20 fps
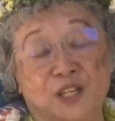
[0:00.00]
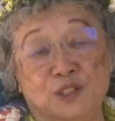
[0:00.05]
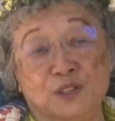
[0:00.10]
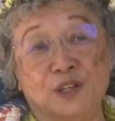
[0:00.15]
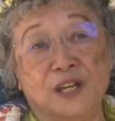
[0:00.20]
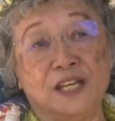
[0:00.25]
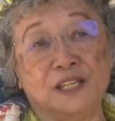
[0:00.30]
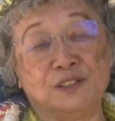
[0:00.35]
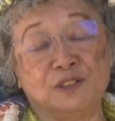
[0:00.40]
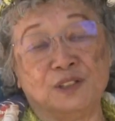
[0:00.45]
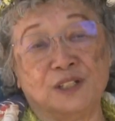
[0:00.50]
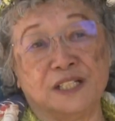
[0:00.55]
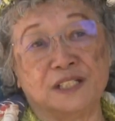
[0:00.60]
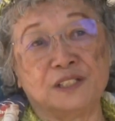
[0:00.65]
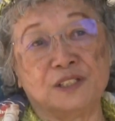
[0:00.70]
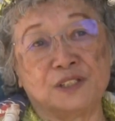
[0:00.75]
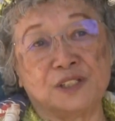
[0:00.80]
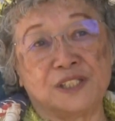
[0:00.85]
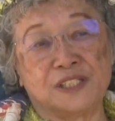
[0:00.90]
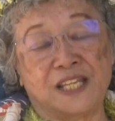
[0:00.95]
you had to
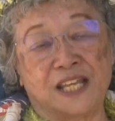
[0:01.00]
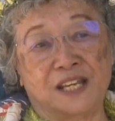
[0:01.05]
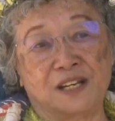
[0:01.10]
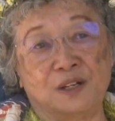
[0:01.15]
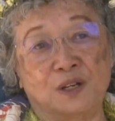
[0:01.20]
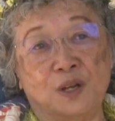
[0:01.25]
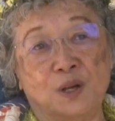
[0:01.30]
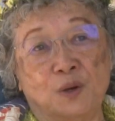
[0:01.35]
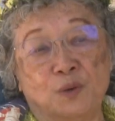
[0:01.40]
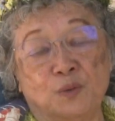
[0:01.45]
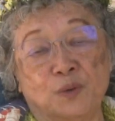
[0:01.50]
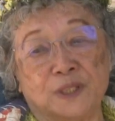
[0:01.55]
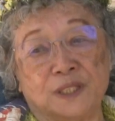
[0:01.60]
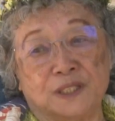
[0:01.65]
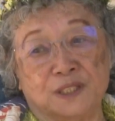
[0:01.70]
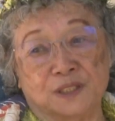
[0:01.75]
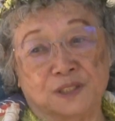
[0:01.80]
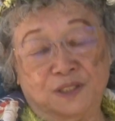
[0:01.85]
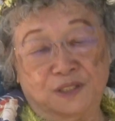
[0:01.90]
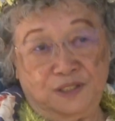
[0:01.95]
understand what
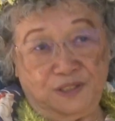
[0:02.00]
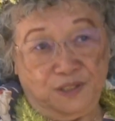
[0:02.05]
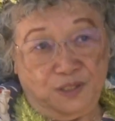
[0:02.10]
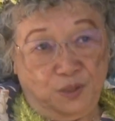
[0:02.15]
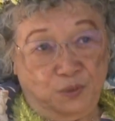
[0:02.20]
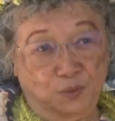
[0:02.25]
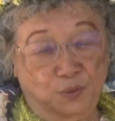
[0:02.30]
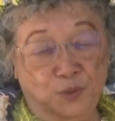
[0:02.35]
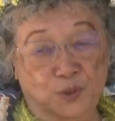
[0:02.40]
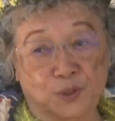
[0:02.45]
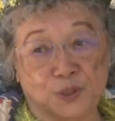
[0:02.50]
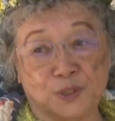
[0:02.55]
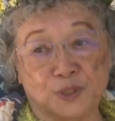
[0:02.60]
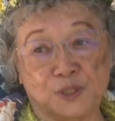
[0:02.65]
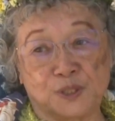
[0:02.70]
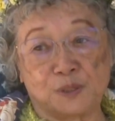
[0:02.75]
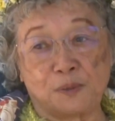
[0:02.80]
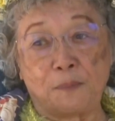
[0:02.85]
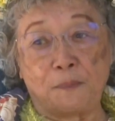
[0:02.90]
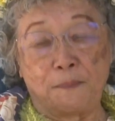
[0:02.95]
the
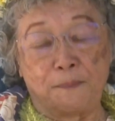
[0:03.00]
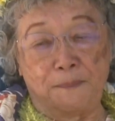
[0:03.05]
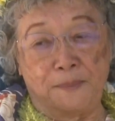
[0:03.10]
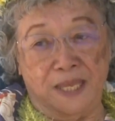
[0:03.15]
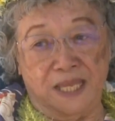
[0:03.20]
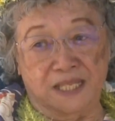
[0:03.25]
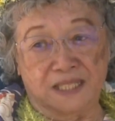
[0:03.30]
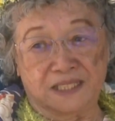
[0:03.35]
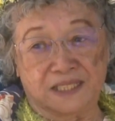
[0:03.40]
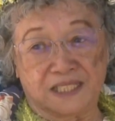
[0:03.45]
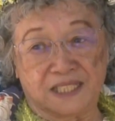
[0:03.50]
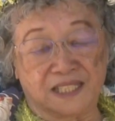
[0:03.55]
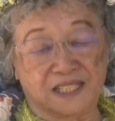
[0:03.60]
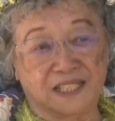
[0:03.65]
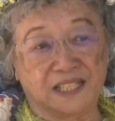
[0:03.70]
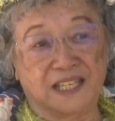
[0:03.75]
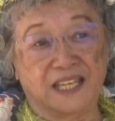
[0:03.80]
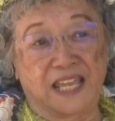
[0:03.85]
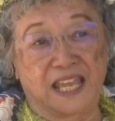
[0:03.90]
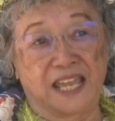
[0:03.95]
words meant
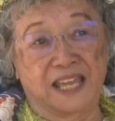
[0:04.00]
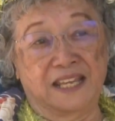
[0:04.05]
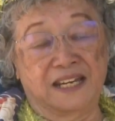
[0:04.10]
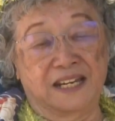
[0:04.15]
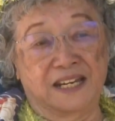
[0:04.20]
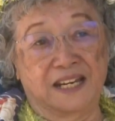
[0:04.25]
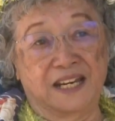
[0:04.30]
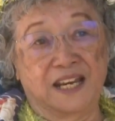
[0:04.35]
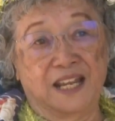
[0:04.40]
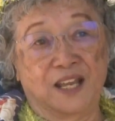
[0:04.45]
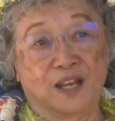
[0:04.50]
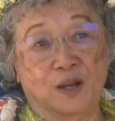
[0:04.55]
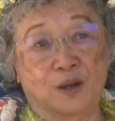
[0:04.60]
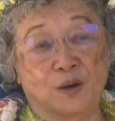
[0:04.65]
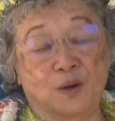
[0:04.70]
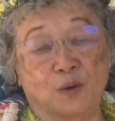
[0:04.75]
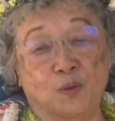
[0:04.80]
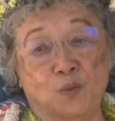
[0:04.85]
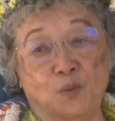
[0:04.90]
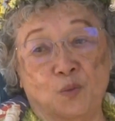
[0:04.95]
and
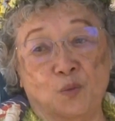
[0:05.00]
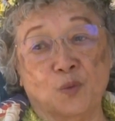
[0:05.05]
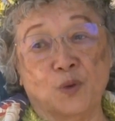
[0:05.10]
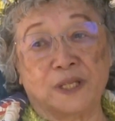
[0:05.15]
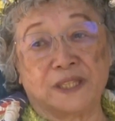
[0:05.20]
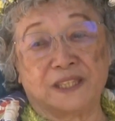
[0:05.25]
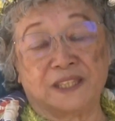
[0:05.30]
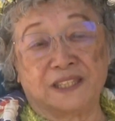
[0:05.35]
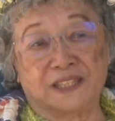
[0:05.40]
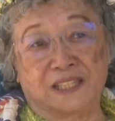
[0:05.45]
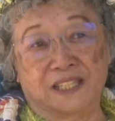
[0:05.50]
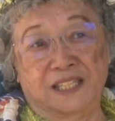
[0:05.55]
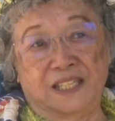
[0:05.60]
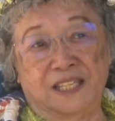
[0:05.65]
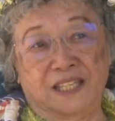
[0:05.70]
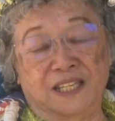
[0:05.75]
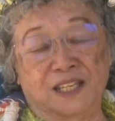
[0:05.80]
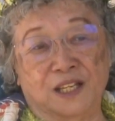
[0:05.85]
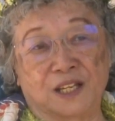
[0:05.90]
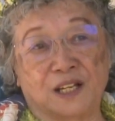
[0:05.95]
what
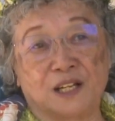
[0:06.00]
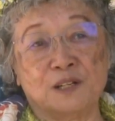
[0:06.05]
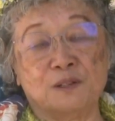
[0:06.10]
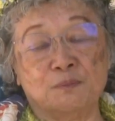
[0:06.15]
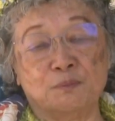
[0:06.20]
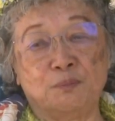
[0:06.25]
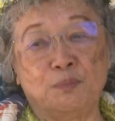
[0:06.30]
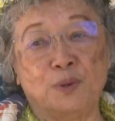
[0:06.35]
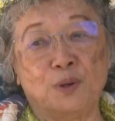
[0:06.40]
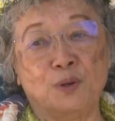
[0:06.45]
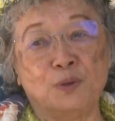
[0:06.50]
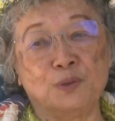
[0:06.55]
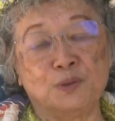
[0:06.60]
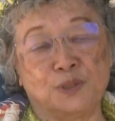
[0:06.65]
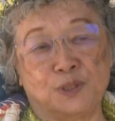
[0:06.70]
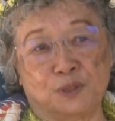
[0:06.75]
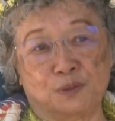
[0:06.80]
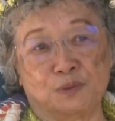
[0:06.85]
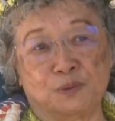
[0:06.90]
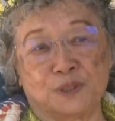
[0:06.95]
the
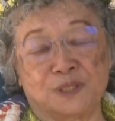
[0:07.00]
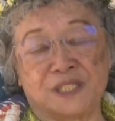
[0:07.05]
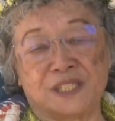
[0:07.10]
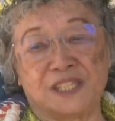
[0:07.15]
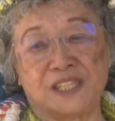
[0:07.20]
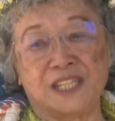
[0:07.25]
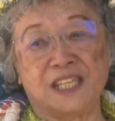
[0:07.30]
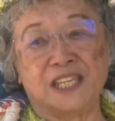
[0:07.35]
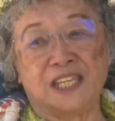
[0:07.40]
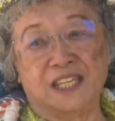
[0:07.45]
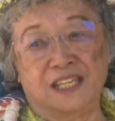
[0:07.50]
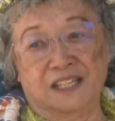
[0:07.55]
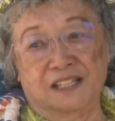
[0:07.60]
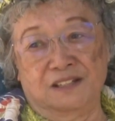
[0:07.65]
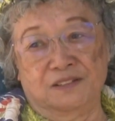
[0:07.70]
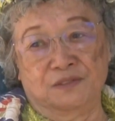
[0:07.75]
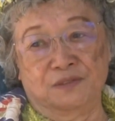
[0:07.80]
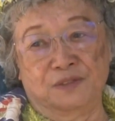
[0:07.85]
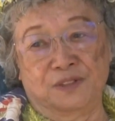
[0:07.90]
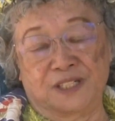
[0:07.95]
composer was thinking
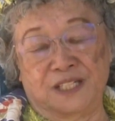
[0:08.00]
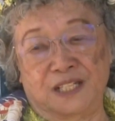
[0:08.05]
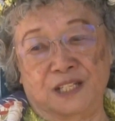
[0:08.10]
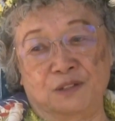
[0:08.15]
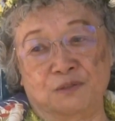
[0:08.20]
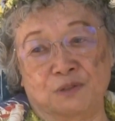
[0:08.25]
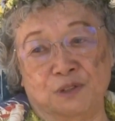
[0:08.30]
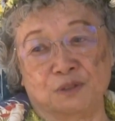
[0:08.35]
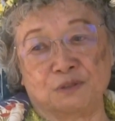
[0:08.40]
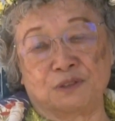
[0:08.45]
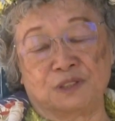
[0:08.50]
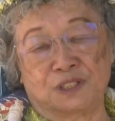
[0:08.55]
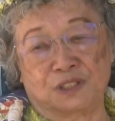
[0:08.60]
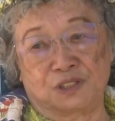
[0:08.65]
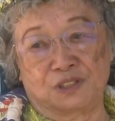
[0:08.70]
of when he wrote the